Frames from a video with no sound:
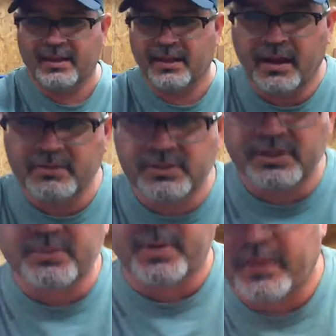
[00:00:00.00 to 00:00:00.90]
I was just
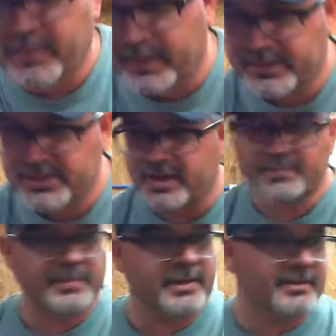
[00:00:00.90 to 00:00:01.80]
running around the shop,
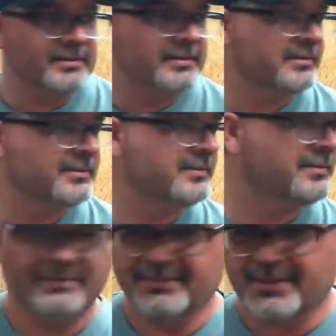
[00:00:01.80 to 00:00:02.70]
you know,
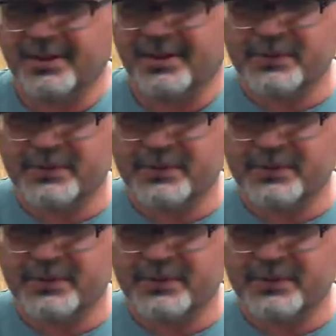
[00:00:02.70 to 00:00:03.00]
looking for